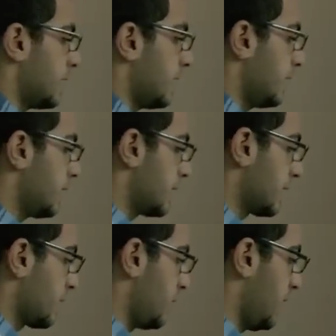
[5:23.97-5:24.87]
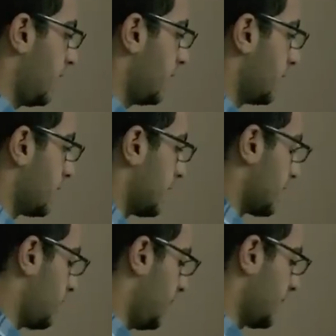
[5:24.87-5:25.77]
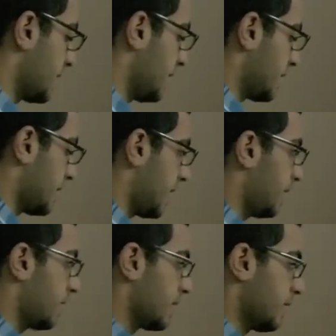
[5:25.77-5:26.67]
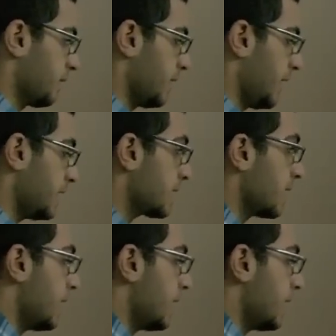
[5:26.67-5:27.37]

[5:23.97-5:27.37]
than the 6B, the 6B is less than the 7S,